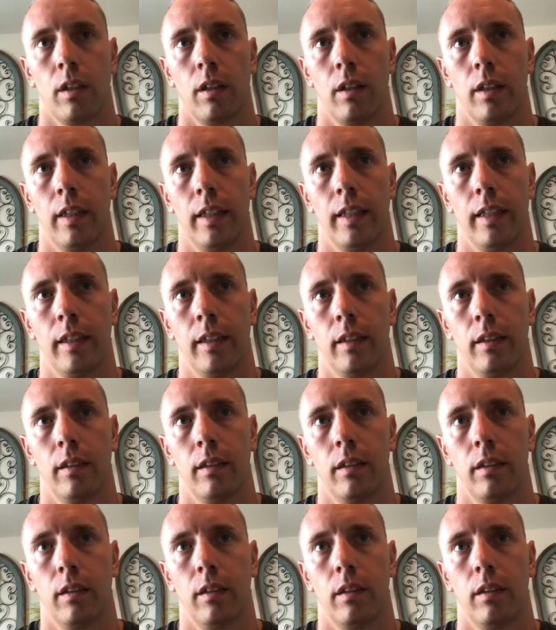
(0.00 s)

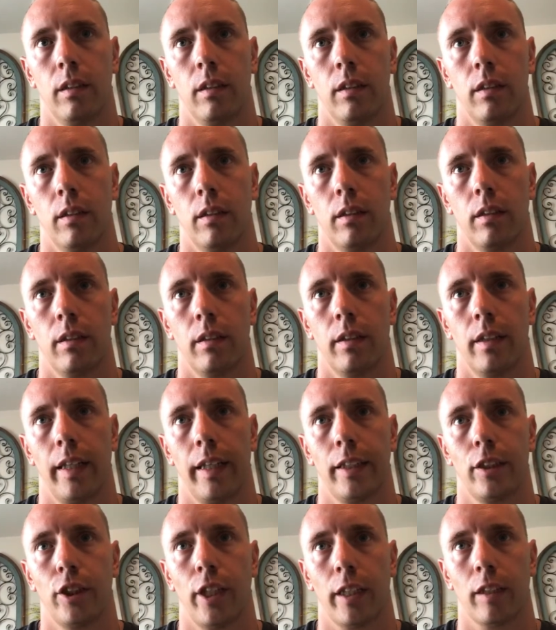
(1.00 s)
Then
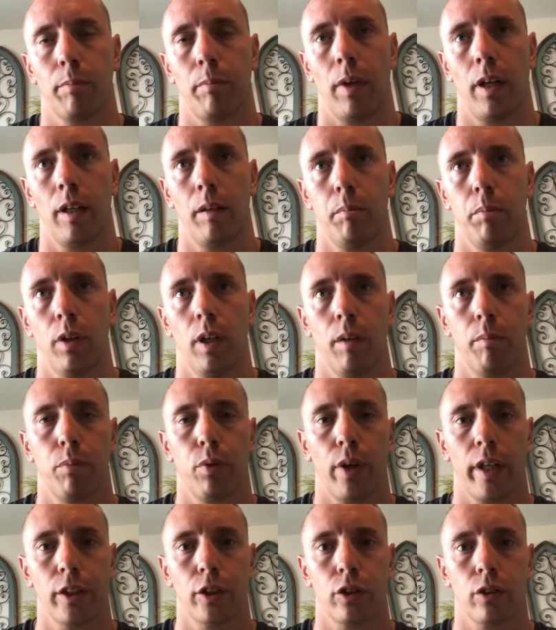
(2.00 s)
they checked my blood
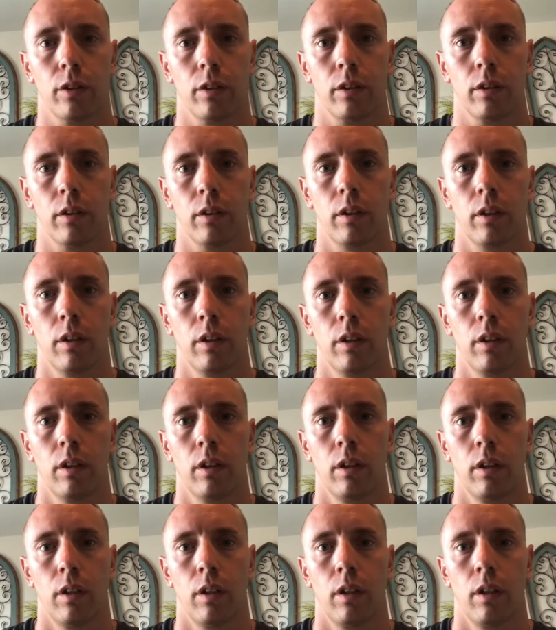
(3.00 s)
pressure
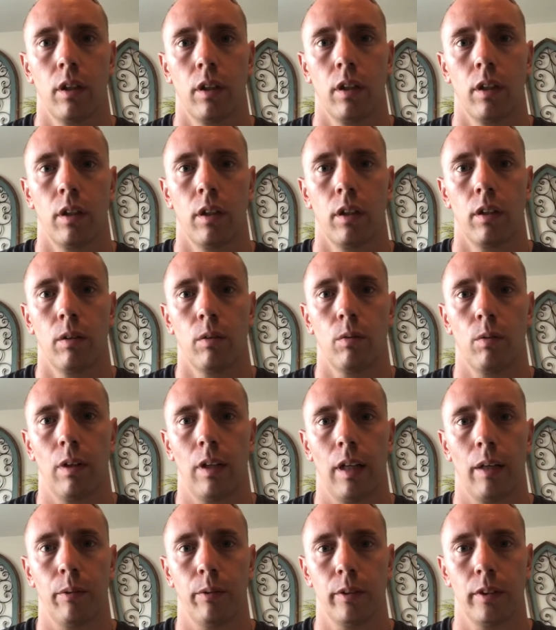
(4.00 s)

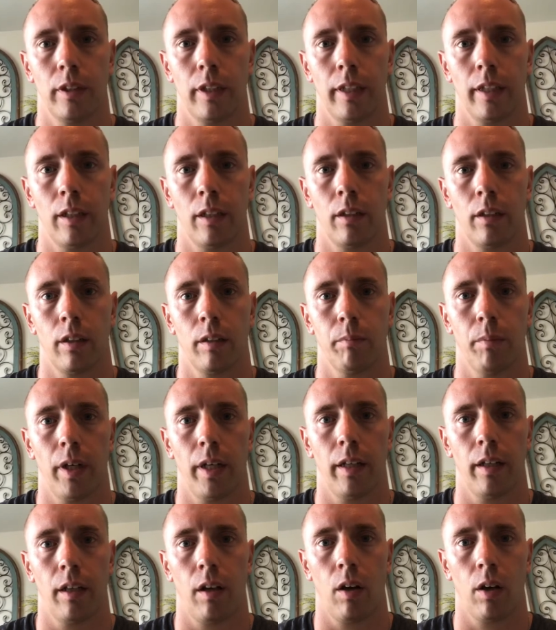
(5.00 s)
while I was there and
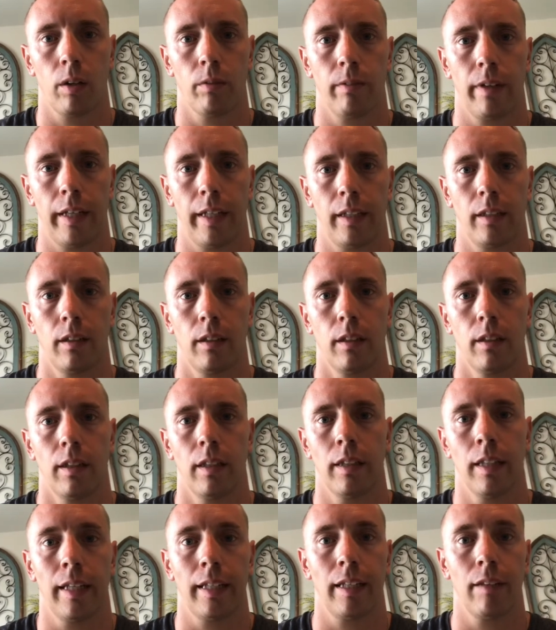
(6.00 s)
my heart rate,
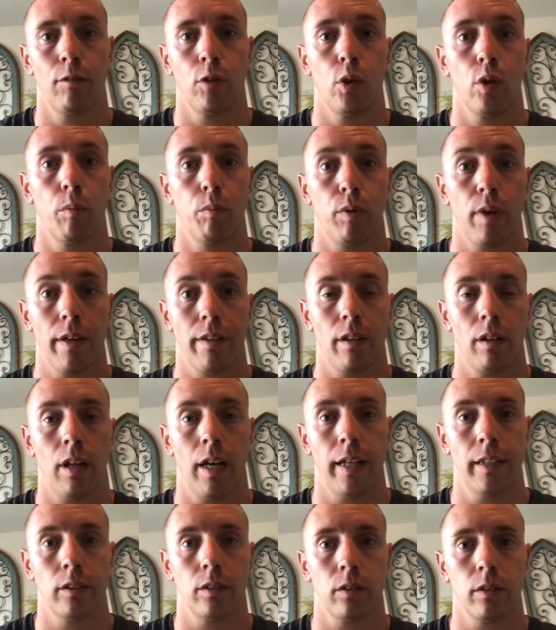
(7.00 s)
and they give you a
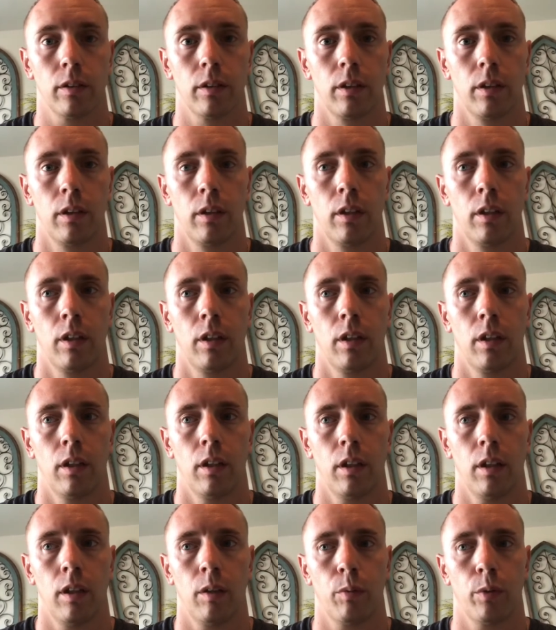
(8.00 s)
breathalyzer
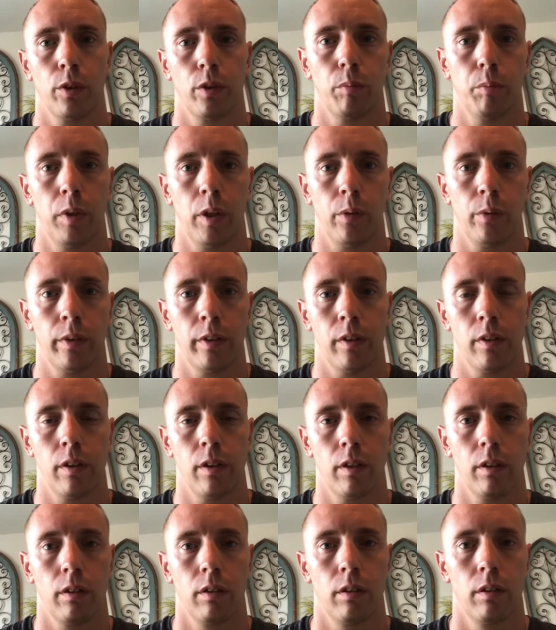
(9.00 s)
where you blow into
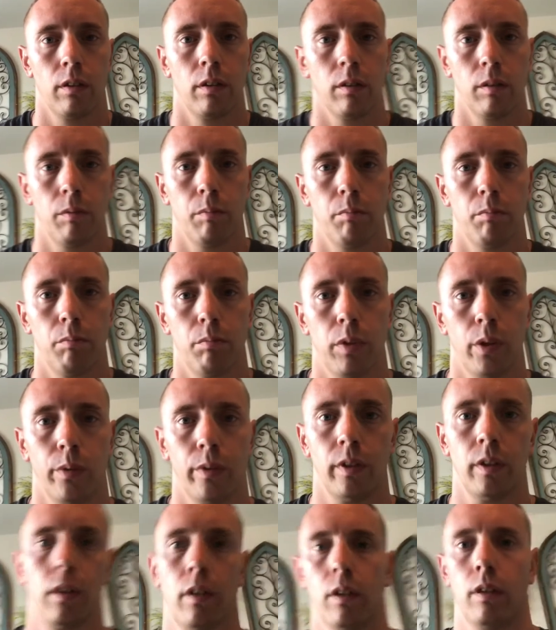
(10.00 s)
the
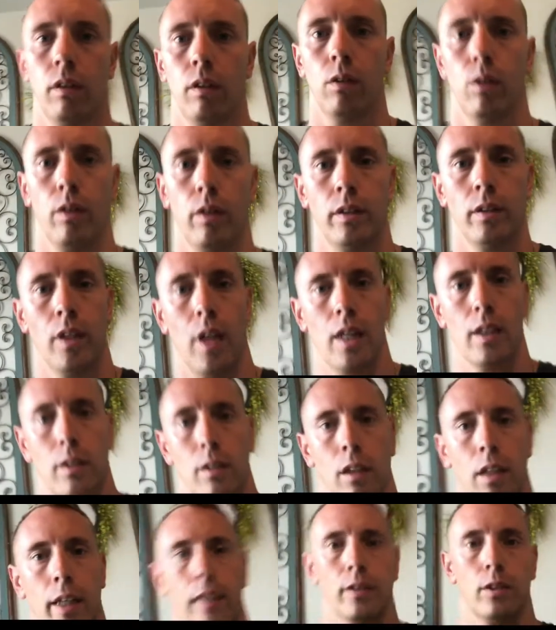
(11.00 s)
little
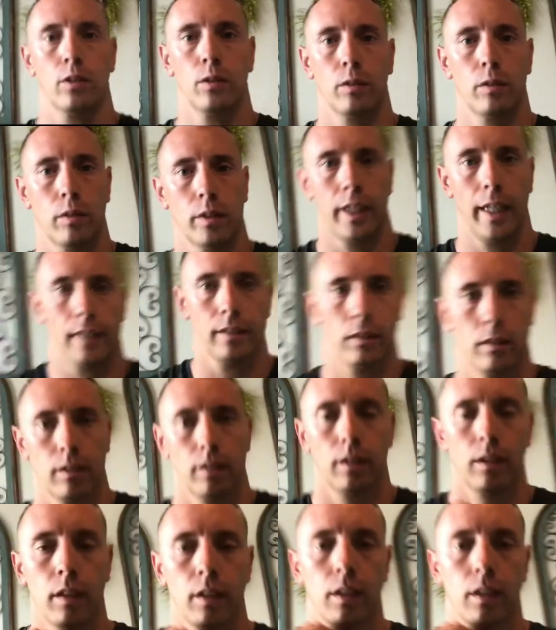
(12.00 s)
intoxilizer test.